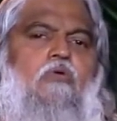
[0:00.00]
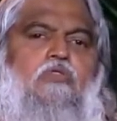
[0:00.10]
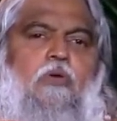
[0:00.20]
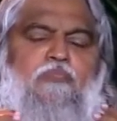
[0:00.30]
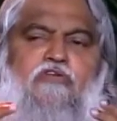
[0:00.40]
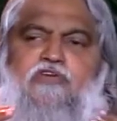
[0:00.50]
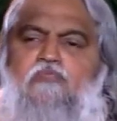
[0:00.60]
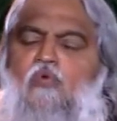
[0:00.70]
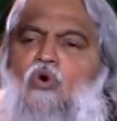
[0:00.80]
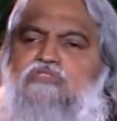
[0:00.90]
the prophet
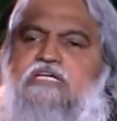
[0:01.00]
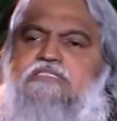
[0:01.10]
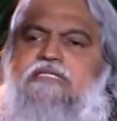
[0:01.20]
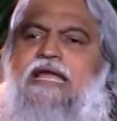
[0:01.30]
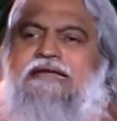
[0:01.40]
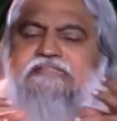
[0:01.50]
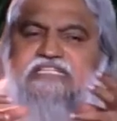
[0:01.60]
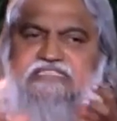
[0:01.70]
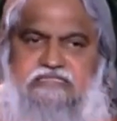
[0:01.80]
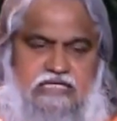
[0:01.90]
Moses had
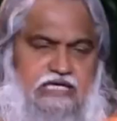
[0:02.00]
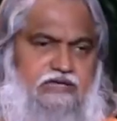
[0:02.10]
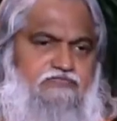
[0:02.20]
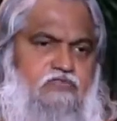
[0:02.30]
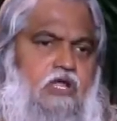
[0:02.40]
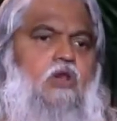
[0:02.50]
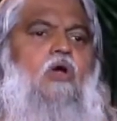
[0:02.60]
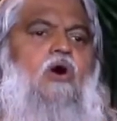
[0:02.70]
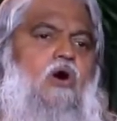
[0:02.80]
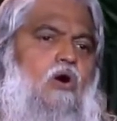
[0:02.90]
received the
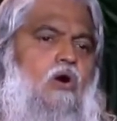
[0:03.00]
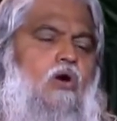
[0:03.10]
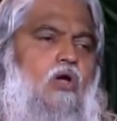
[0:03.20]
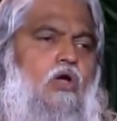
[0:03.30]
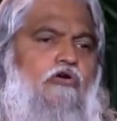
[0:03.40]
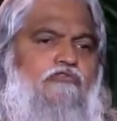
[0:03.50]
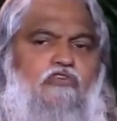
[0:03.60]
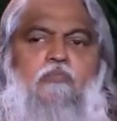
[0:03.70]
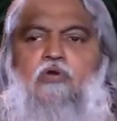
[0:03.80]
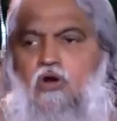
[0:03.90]
law
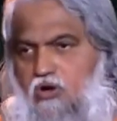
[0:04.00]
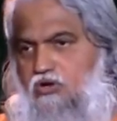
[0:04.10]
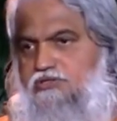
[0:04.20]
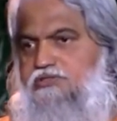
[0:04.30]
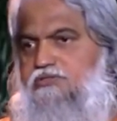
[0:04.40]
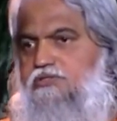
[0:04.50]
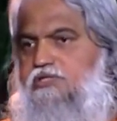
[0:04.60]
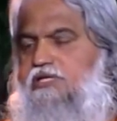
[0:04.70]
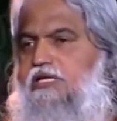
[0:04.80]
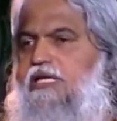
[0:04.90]
from God,
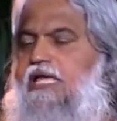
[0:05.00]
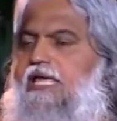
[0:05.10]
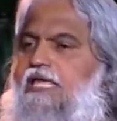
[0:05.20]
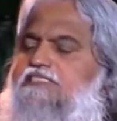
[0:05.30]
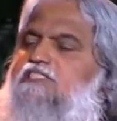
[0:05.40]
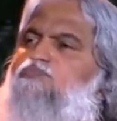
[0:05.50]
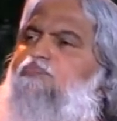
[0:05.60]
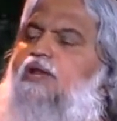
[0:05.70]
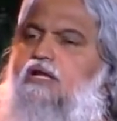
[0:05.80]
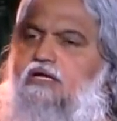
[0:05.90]
he
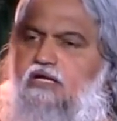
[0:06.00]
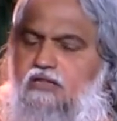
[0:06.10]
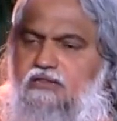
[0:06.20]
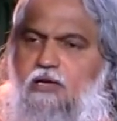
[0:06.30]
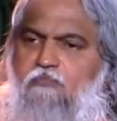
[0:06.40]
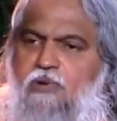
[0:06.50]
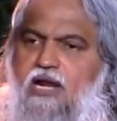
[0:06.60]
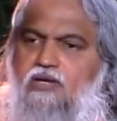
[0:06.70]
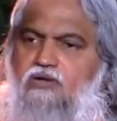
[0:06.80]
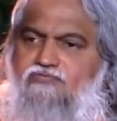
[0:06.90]
sprinkled the
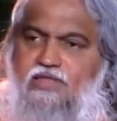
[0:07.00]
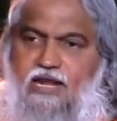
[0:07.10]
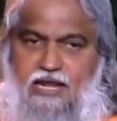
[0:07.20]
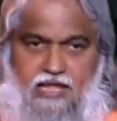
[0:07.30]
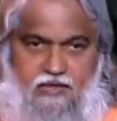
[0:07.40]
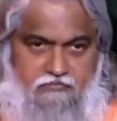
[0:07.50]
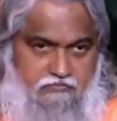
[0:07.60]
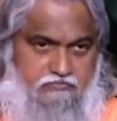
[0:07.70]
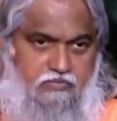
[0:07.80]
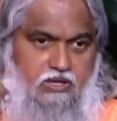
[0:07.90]
blood of the lamb